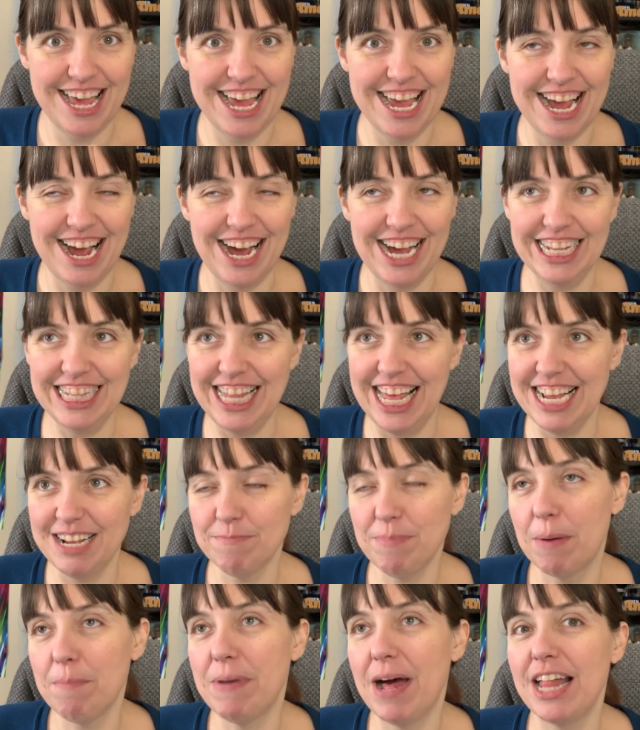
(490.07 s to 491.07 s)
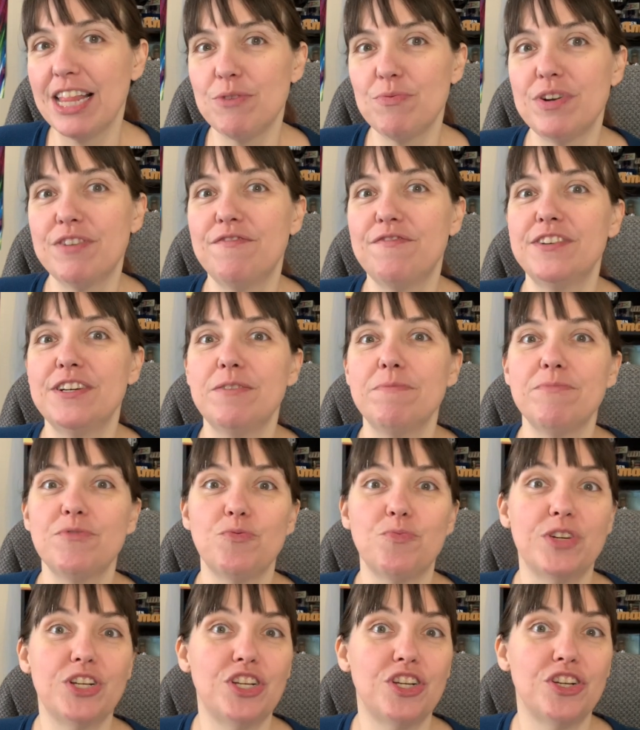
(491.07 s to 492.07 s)
Unlike my Bollywood
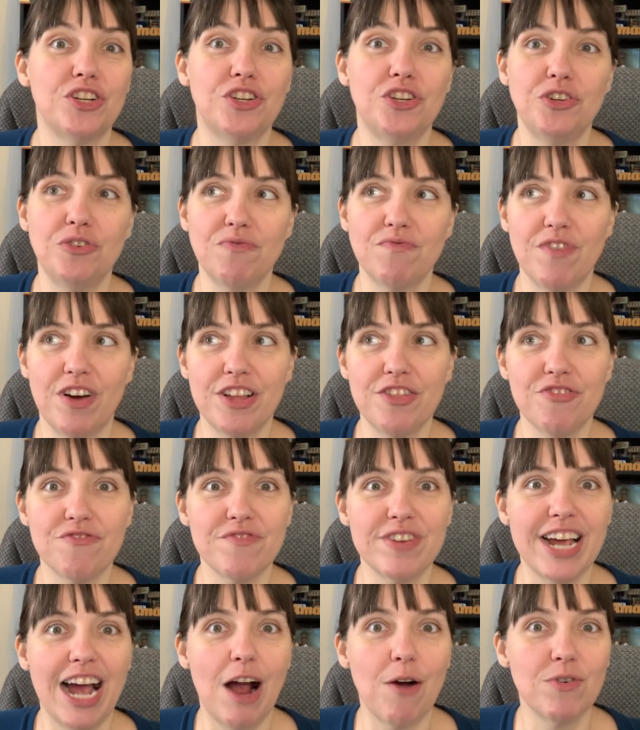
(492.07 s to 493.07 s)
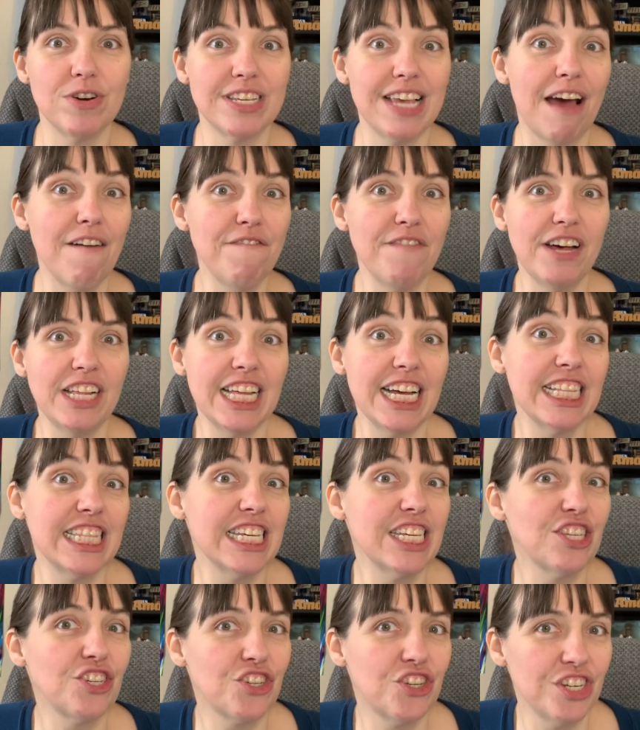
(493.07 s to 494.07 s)
films, which do run 3 hours, I felt like
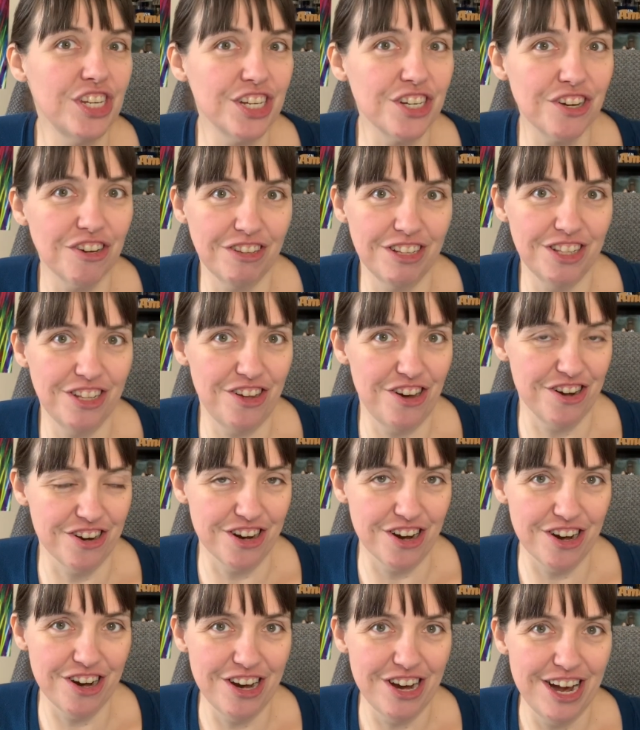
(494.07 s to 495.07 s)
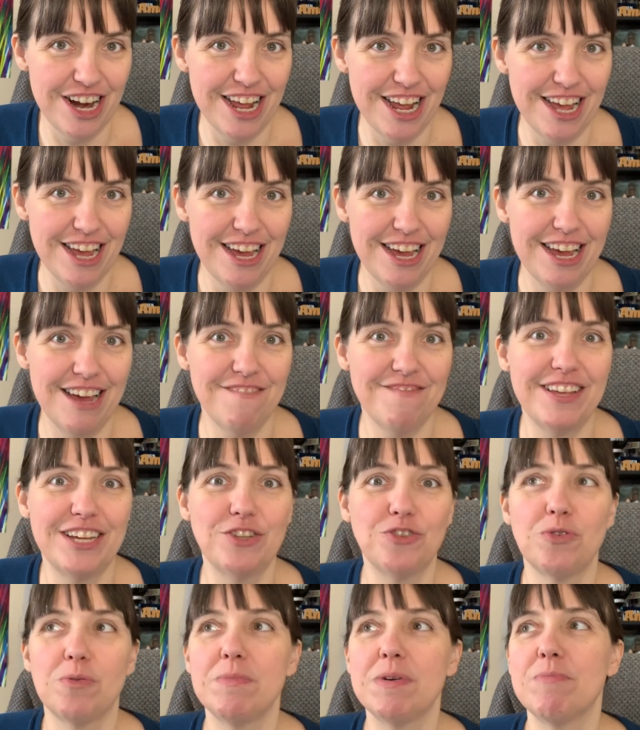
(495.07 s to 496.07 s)
this could have gone longer if they
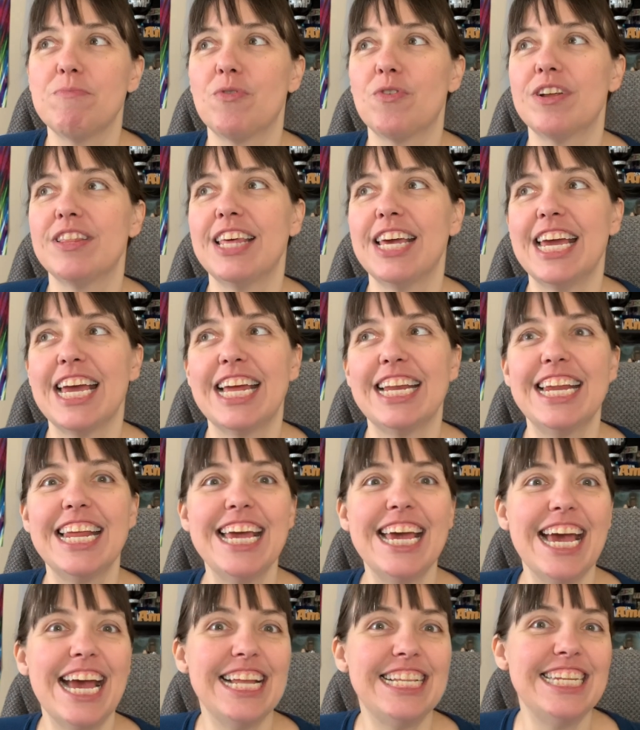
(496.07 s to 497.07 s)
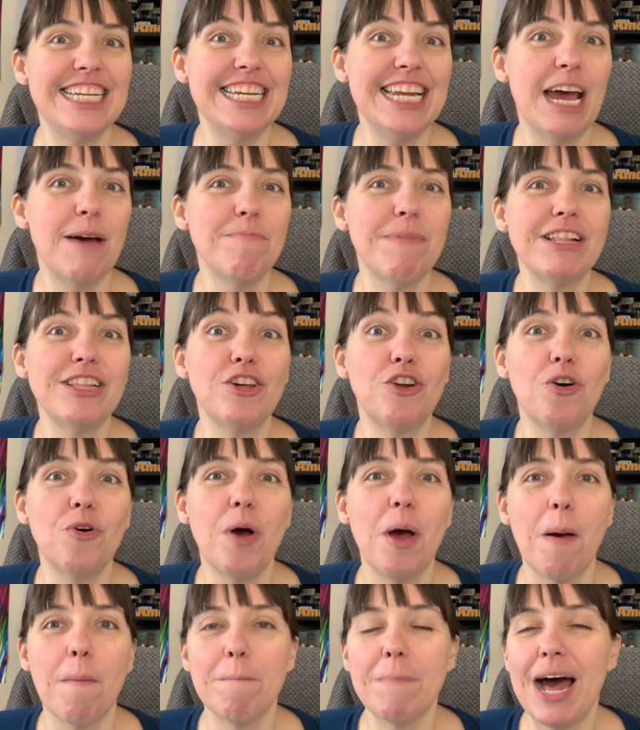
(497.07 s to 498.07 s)
told me more at the end. It didn't have my little
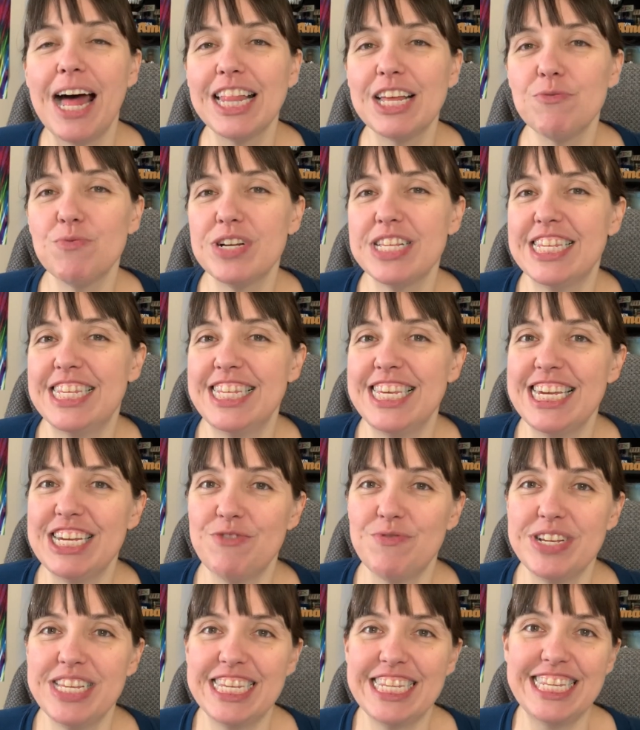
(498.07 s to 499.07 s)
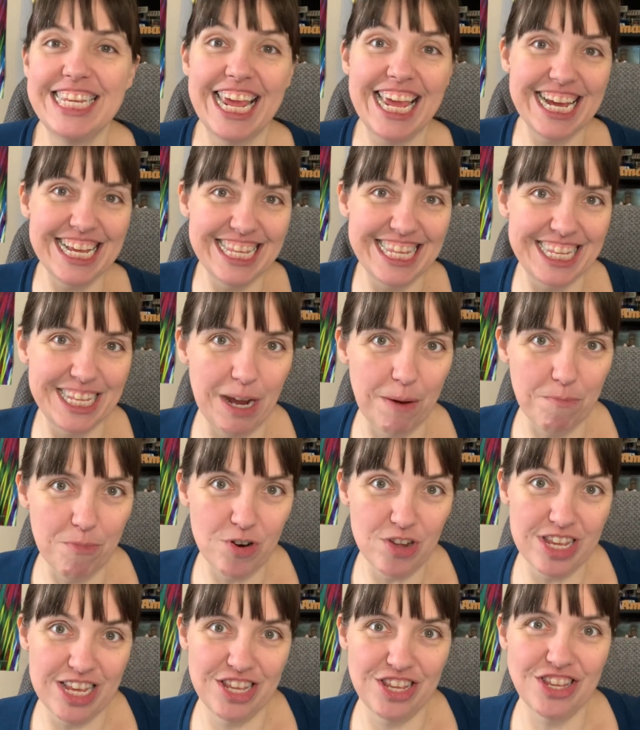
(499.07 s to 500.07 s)
Bollywood sequence dance
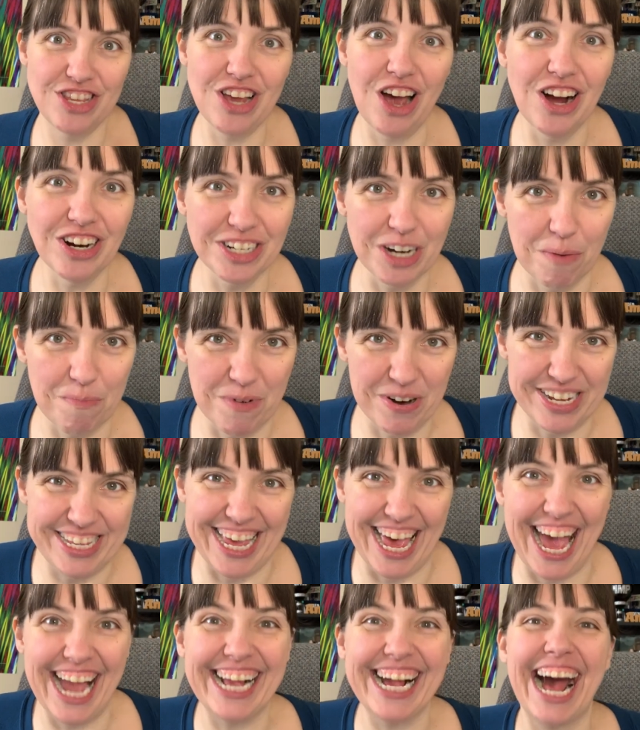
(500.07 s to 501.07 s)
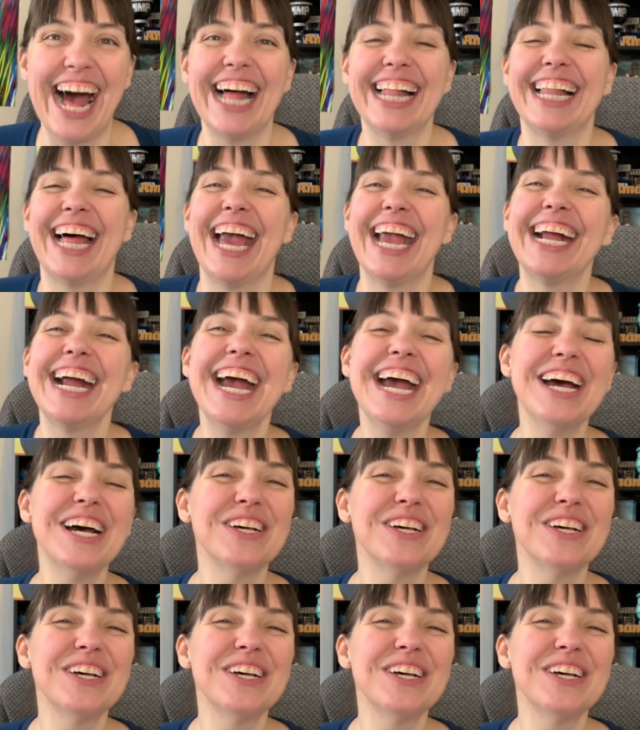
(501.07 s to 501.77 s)
numbers and song numbers like I like.